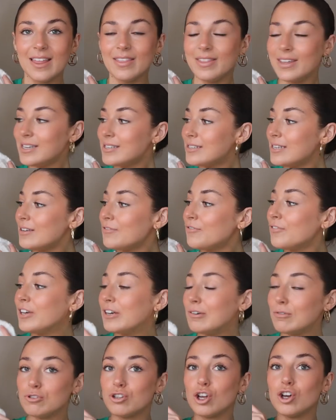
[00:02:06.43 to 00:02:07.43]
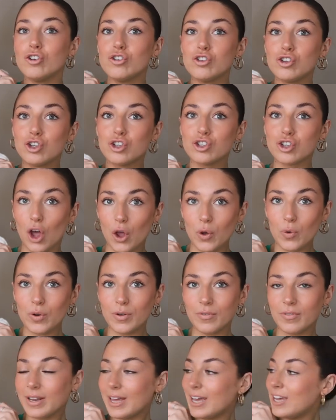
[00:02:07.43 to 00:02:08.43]
This feels so
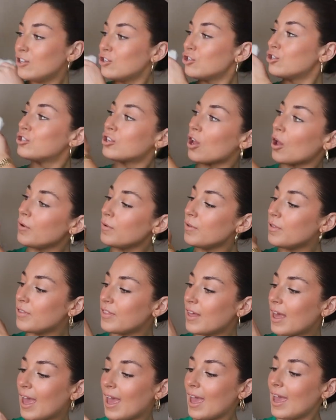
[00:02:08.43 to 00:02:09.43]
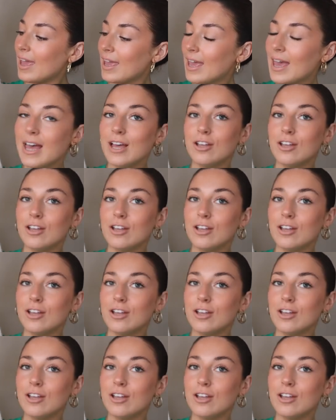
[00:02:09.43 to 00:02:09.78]
lovely. It's so thick.